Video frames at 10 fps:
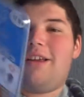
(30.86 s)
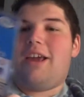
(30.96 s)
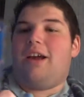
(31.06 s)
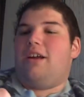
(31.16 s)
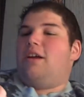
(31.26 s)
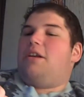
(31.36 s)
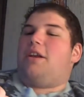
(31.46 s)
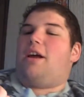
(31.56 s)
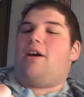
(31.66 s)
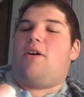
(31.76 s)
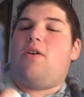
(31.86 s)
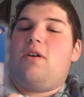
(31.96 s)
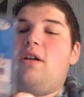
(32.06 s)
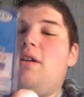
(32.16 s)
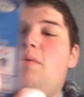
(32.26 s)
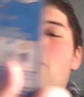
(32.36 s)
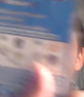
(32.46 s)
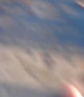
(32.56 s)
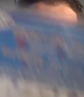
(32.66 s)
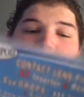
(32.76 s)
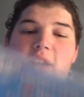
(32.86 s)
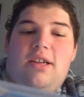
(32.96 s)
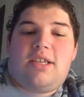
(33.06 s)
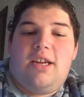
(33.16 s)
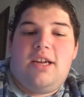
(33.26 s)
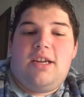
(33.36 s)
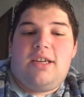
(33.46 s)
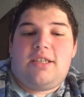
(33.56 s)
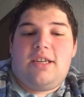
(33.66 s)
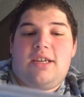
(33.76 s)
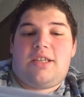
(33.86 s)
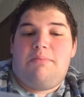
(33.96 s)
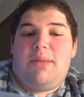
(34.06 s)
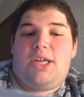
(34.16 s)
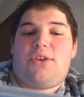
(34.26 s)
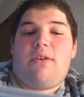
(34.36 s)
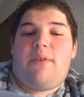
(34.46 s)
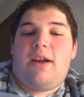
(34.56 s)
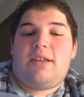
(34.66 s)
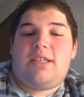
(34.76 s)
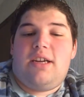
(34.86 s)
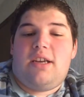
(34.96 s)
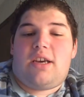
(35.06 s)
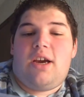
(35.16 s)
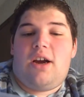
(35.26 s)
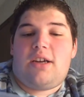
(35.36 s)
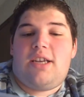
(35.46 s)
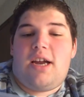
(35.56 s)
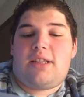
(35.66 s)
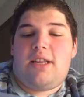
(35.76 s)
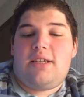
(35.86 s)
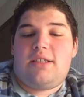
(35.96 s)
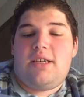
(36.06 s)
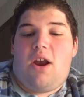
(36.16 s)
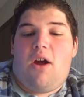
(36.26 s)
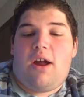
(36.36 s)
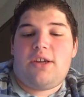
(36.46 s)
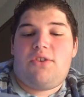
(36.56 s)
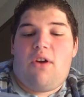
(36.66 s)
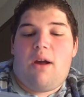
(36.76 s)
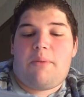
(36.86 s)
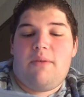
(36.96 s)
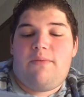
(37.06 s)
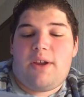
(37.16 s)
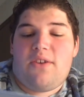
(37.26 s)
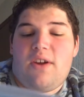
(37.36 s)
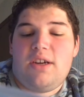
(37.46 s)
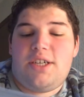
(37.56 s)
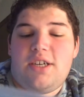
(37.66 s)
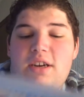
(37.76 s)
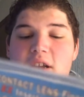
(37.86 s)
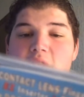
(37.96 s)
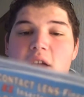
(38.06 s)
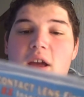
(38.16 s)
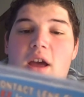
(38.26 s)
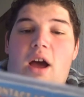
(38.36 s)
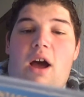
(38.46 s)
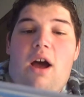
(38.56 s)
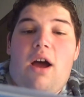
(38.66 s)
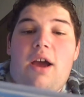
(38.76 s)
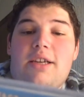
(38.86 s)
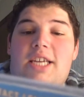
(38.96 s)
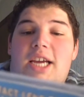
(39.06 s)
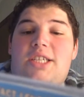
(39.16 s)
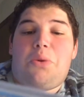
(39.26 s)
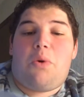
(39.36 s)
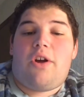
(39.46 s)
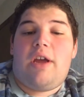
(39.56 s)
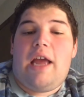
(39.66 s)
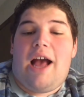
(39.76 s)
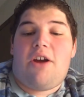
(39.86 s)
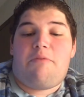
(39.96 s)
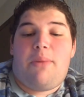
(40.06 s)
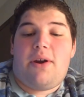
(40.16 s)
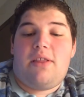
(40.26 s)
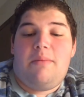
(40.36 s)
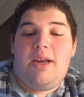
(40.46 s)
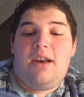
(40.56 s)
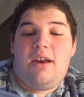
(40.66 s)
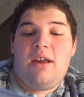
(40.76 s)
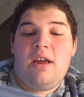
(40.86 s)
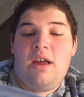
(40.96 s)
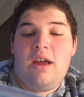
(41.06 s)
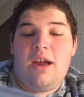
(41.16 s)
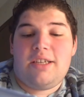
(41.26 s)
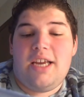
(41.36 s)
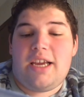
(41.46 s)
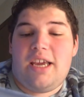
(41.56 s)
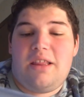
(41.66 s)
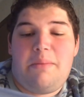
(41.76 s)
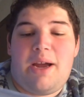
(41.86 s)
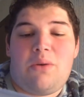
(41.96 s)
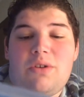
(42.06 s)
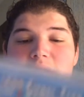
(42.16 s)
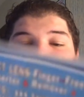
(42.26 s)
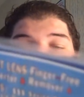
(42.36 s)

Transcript: Okay, now, what this does is, it's a major advance in contact lens and eye drop configuration. Uh, it takes the eye out of putting them in, and taking them out.